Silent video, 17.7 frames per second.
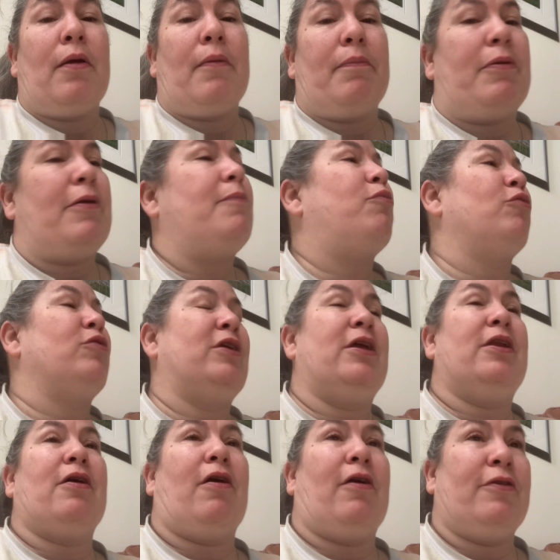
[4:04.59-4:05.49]
People
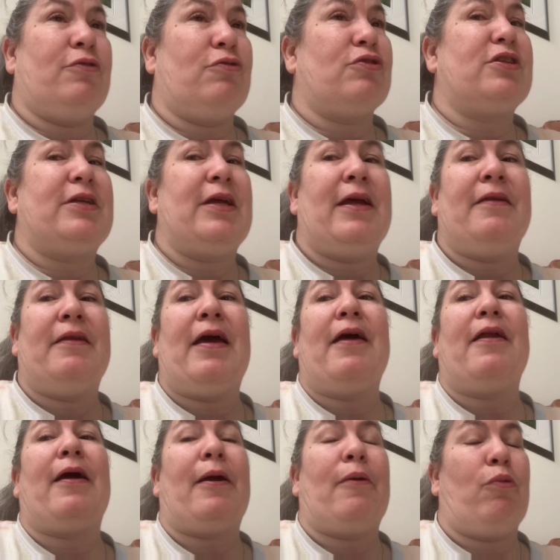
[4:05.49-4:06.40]
need to understand
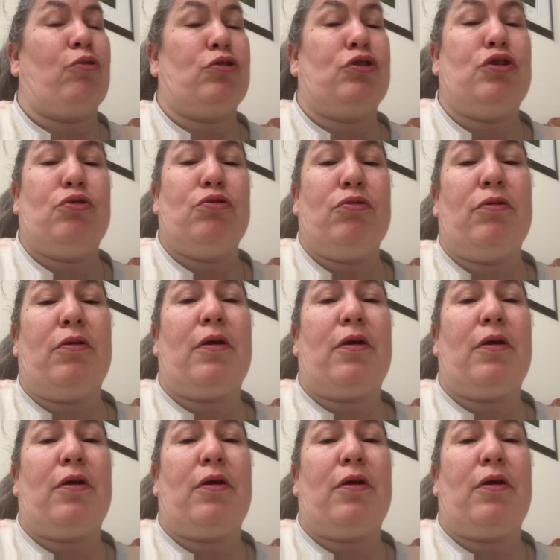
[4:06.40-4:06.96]
that I will do